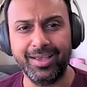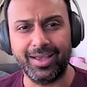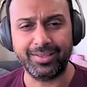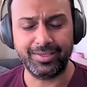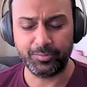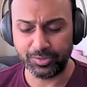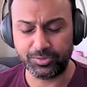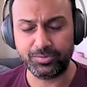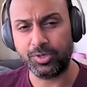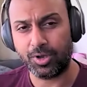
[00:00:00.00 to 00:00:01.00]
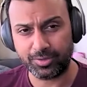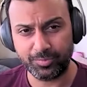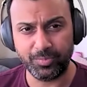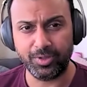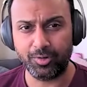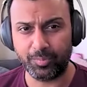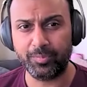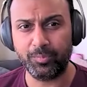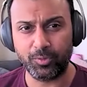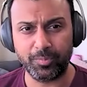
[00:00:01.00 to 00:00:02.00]
I think we talked a little
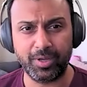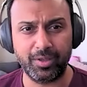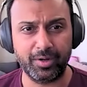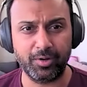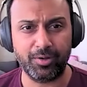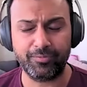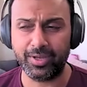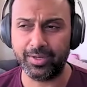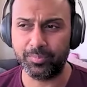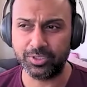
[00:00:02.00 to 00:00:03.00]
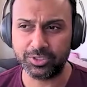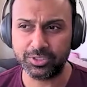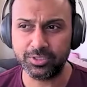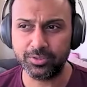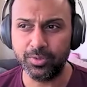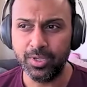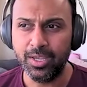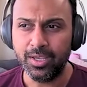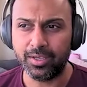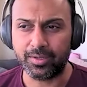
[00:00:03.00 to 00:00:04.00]
bit more about it offline, but just to
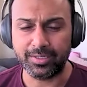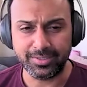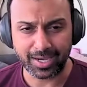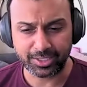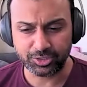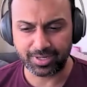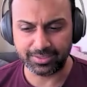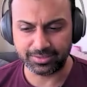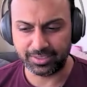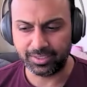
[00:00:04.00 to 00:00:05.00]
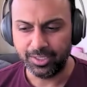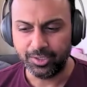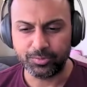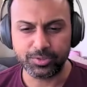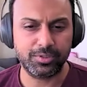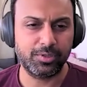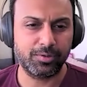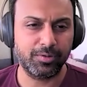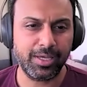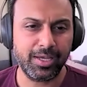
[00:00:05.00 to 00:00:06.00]
contextualize it, you're
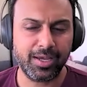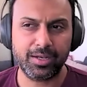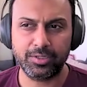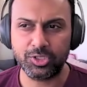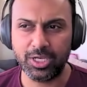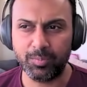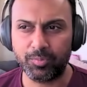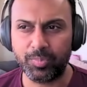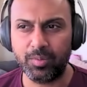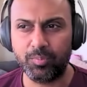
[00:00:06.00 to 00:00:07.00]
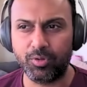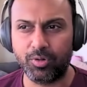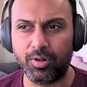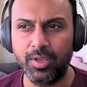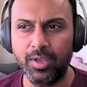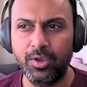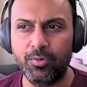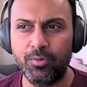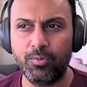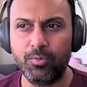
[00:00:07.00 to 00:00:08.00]
looking at a team of people
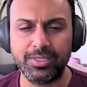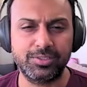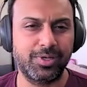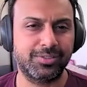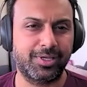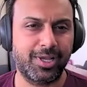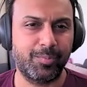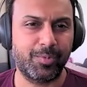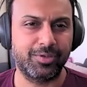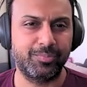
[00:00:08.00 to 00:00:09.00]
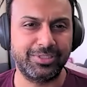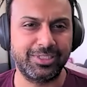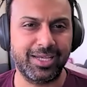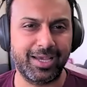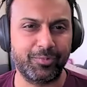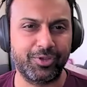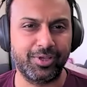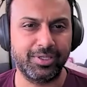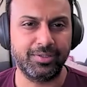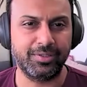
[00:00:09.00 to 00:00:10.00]
who, as soon as they come out of the busy time,
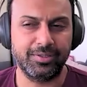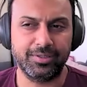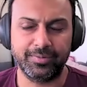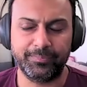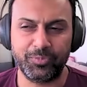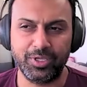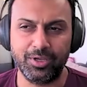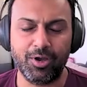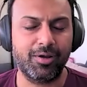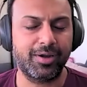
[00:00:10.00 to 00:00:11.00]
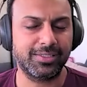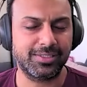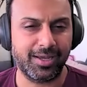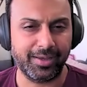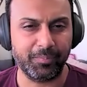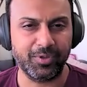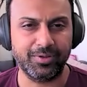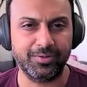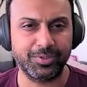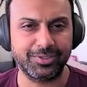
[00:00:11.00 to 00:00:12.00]
the holidays time,
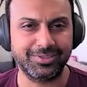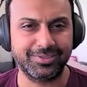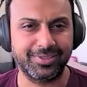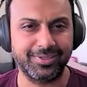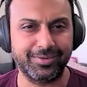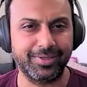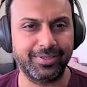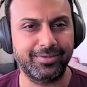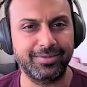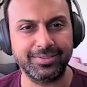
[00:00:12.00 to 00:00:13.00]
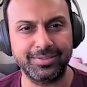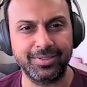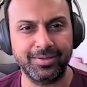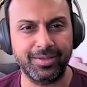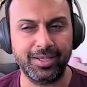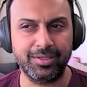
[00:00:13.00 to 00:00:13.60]
which is like this in